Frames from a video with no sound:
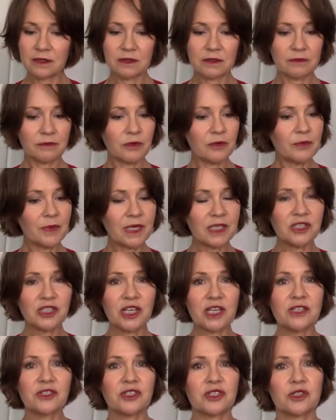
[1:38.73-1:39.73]
made
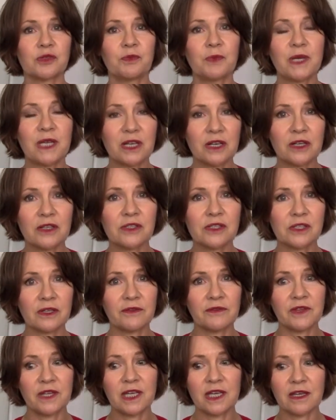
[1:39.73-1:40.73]
changes because
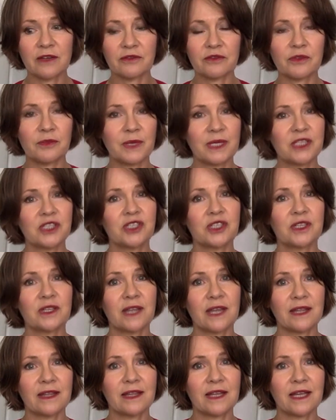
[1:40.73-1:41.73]
of the information
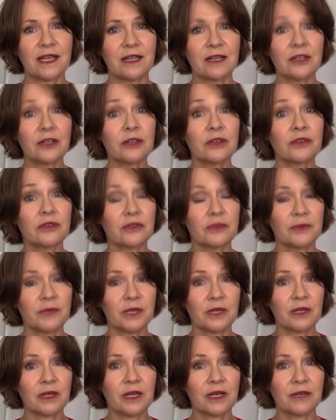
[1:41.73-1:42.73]
that they learned from their
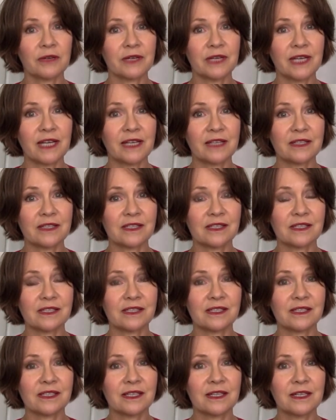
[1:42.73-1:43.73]
color
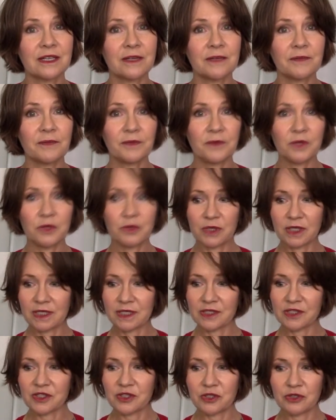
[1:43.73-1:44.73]
analysis. You can
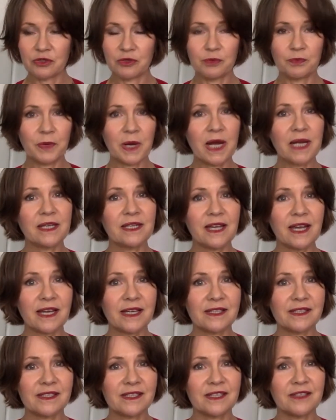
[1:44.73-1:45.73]
listen to
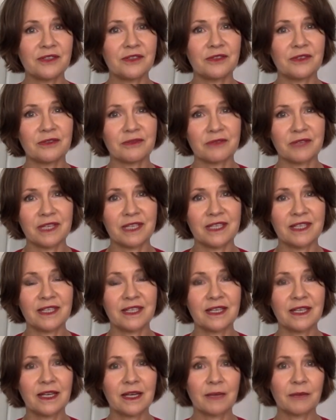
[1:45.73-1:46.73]
podcasts and you can read
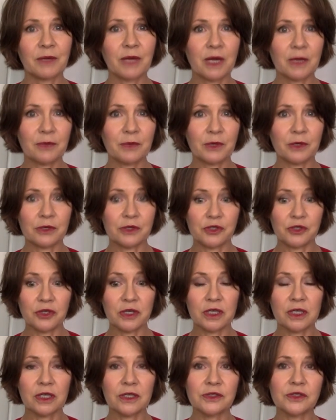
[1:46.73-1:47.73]
blog posts. You
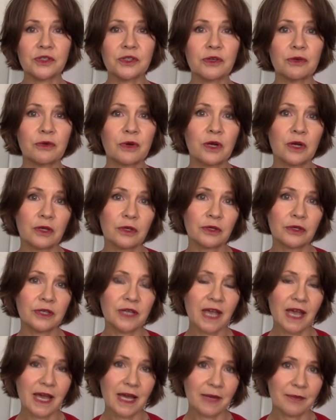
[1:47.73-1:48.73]
can also look
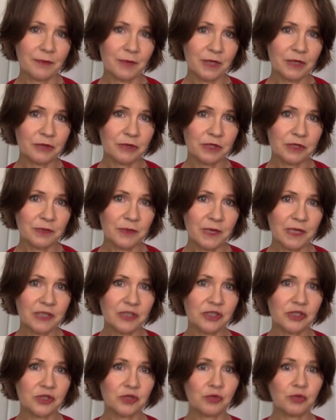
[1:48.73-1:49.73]
at Pinterest
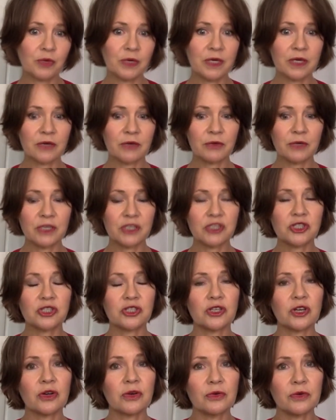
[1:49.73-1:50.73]
pages where we
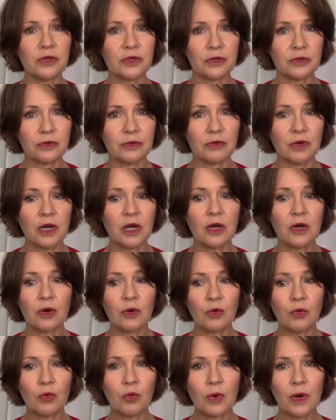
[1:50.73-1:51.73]
show you
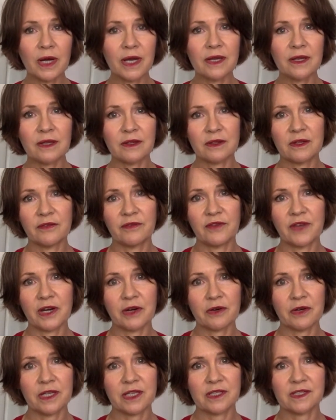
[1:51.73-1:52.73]
what the
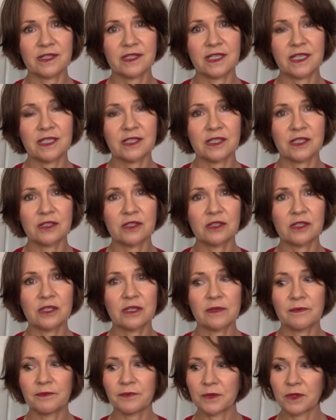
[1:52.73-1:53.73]
various seasons,
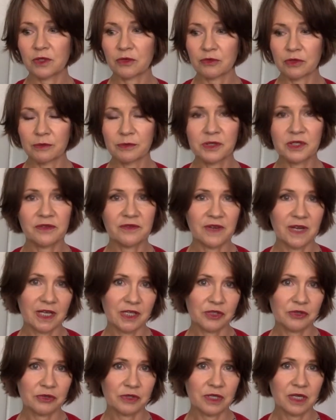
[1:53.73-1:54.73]
groups of
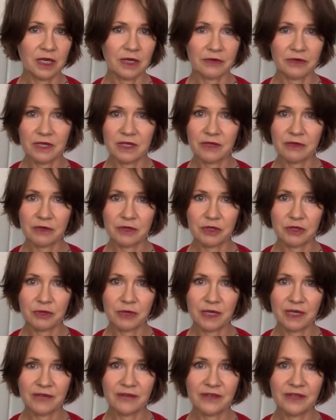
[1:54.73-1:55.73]
natural coloring, there are
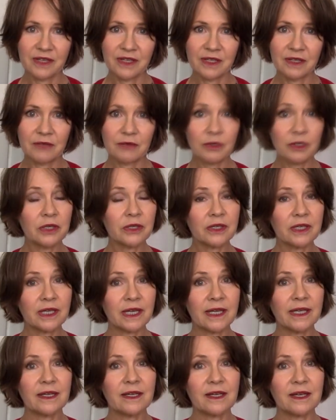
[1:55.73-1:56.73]
12, would look
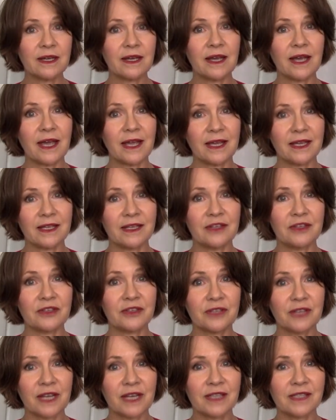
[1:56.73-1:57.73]
like hanging in your
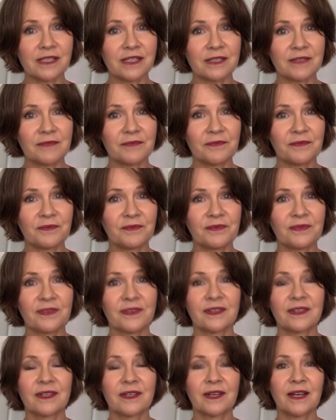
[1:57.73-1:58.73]
closet.
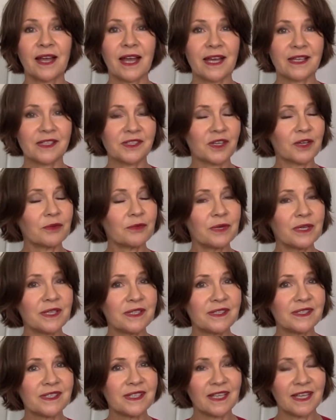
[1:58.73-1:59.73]
As
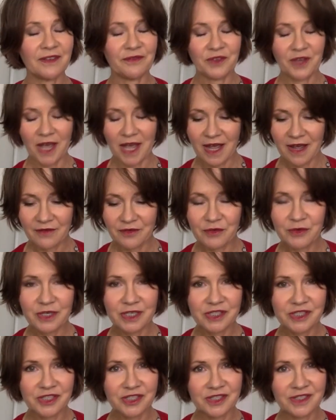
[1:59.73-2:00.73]
always, if you have
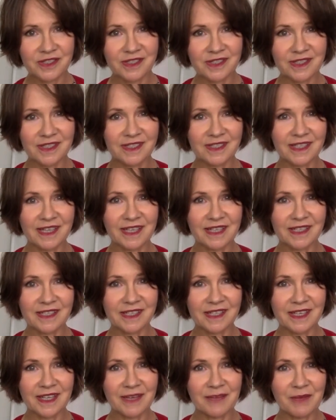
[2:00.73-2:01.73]
questions, send us
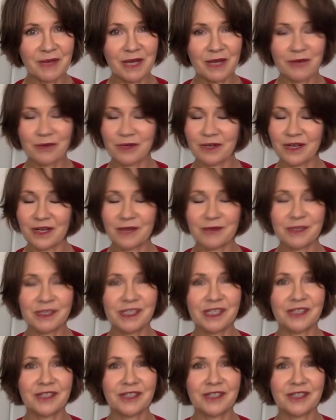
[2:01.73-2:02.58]
an email. We're always here to